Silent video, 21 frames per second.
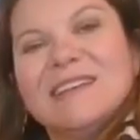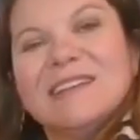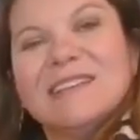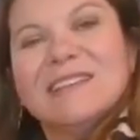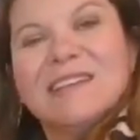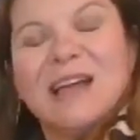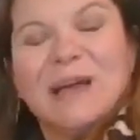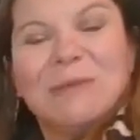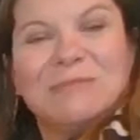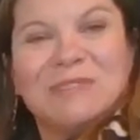
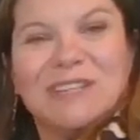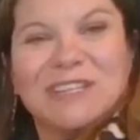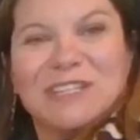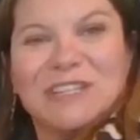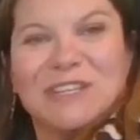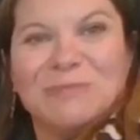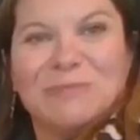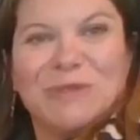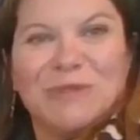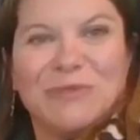the object
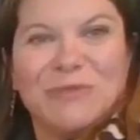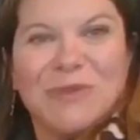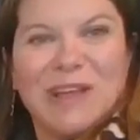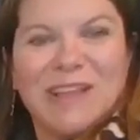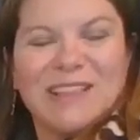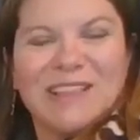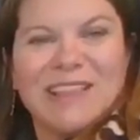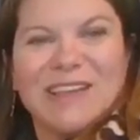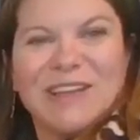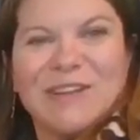should be
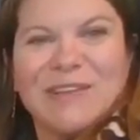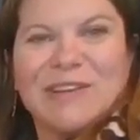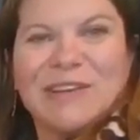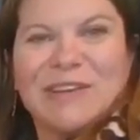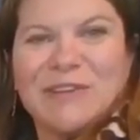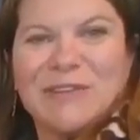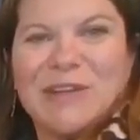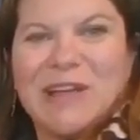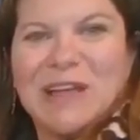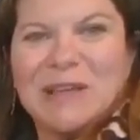right there
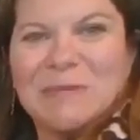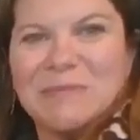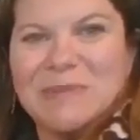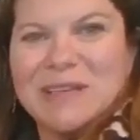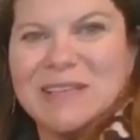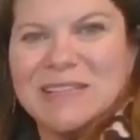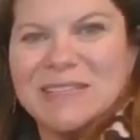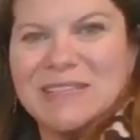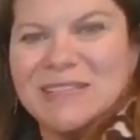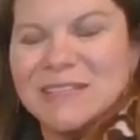in your
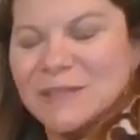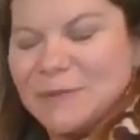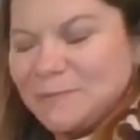eyepiece.